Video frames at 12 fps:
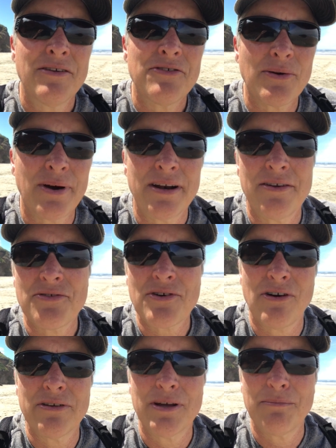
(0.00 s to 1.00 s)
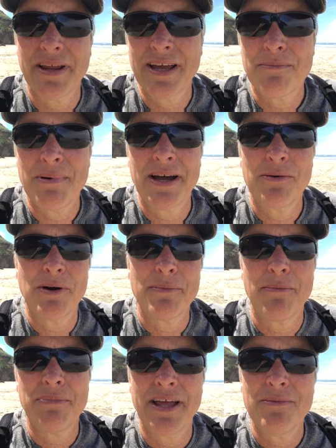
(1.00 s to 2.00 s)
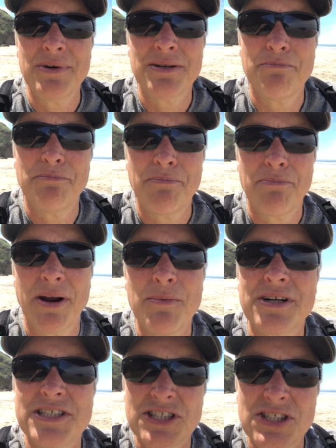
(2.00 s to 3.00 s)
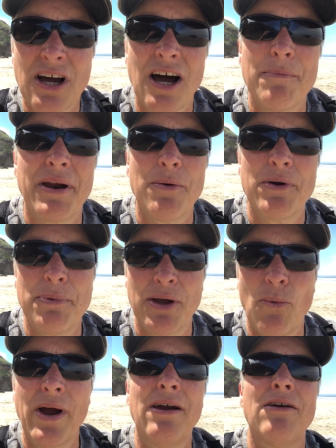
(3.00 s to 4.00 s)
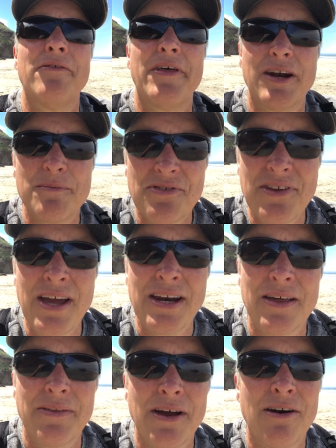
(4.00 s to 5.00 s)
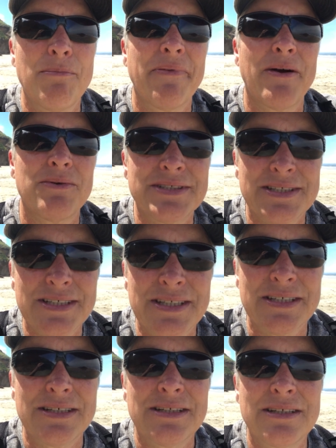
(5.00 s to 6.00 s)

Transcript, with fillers: so I just called it blank mind, where my brain would brain would just stop, and I would be aware that I'm standing there, but that was it.